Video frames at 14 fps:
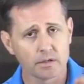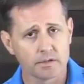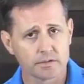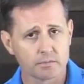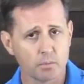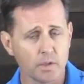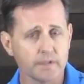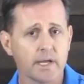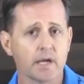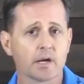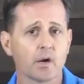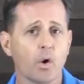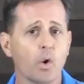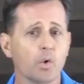is one day
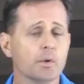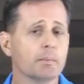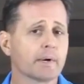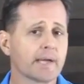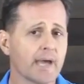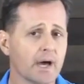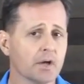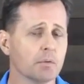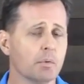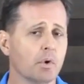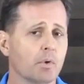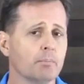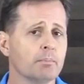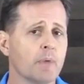going to hold them
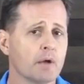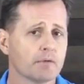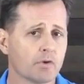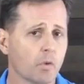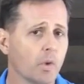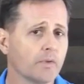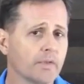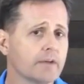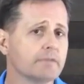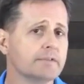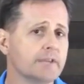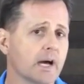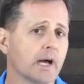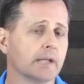accountable for what they
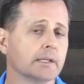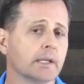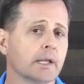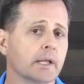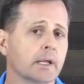have done.